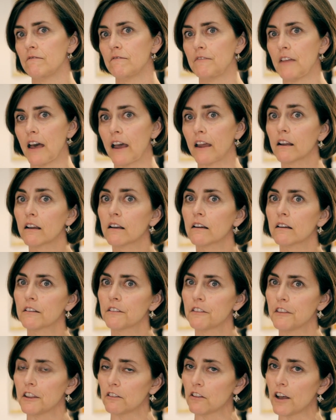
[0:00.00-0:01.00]
that
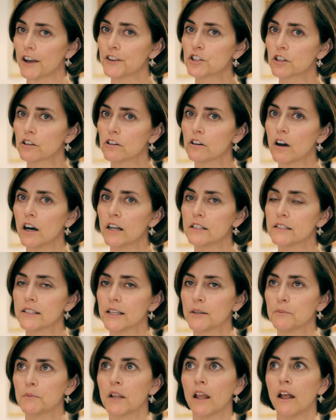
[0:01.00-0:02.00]
theological
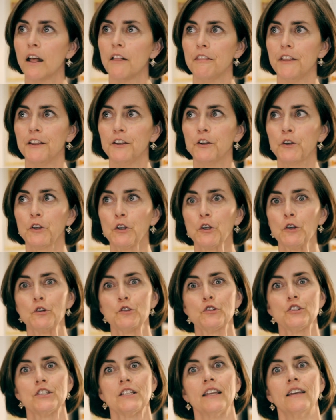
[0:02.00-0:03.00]
concept. They don't
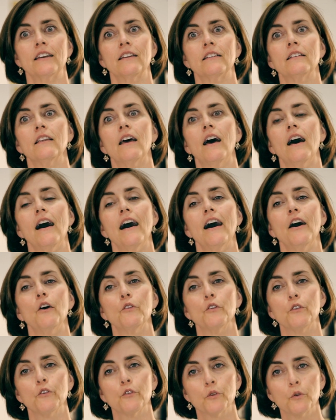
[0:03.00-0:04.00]
understand how
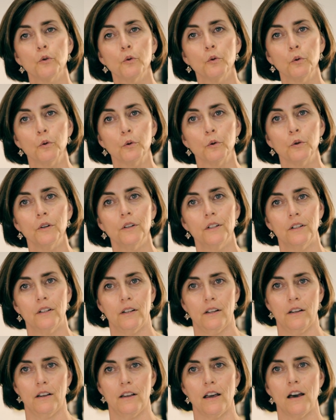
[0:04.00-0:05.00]
the school
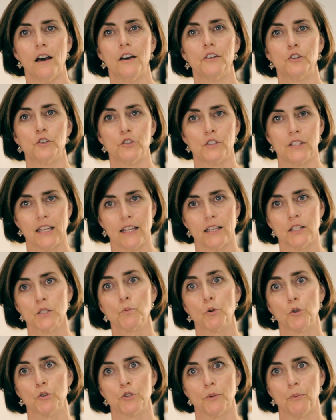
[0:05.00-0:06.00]
understands
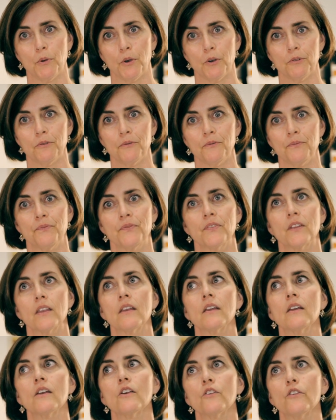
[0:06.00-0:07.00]
prosopon.
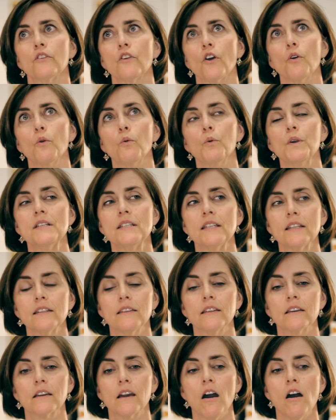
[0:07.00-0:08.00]
So we did
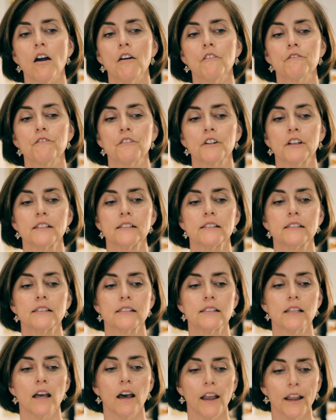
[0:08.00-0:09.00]
the conference
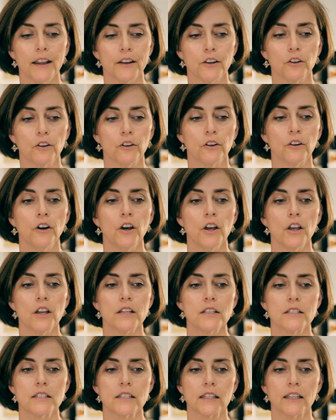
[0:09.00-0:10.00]
title
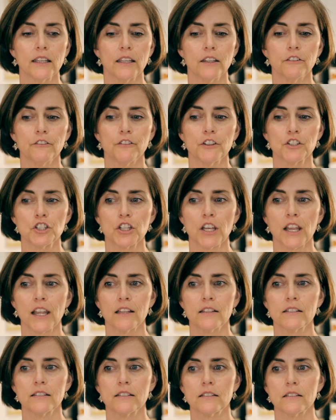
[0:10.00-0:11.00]
to give a
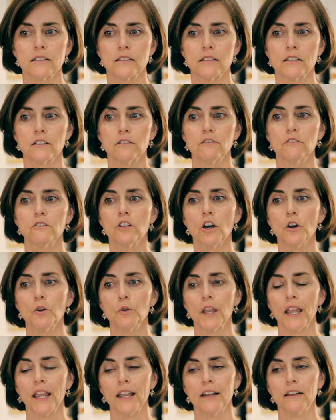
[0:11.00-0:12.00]
chance to
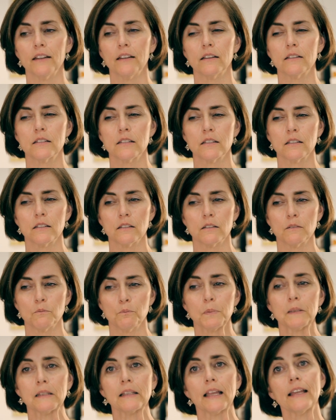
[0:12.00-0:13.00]
locate it, to
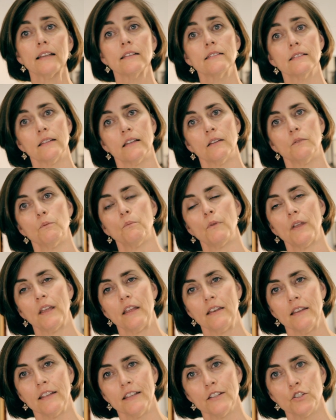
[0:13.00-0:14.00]
place it
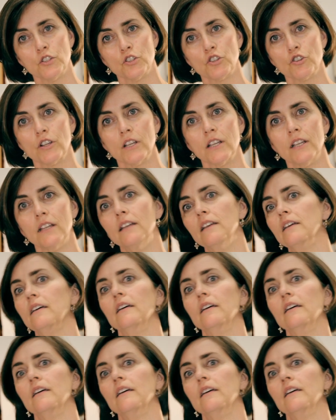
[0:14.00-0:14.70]
in history,